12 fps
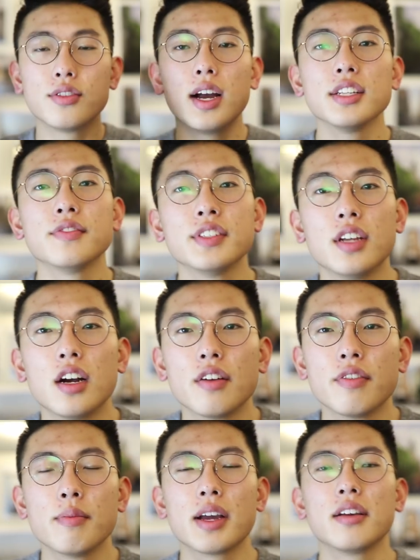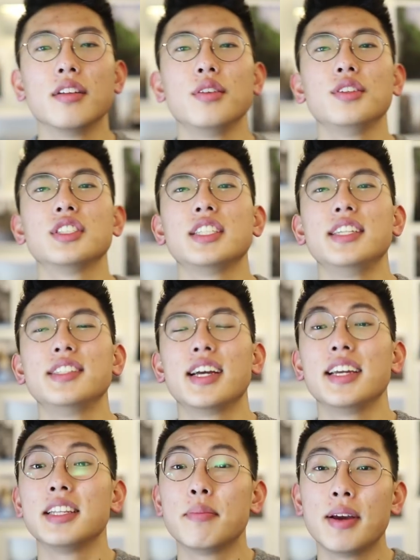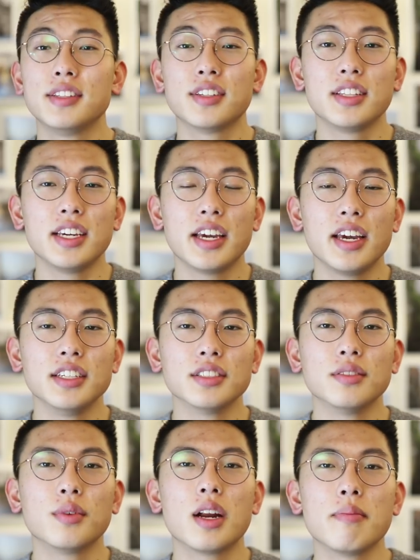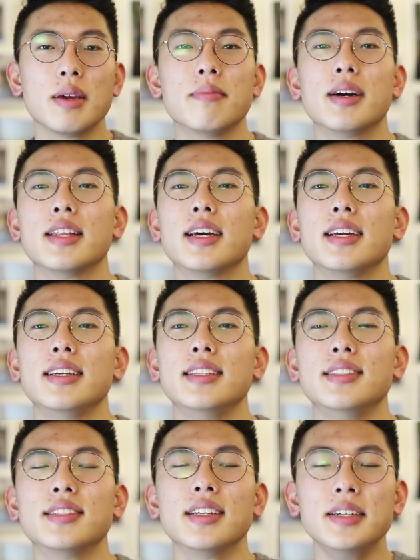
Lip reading: So as a photographer, my conclusion is that it depends on the occasion. What I mean by that is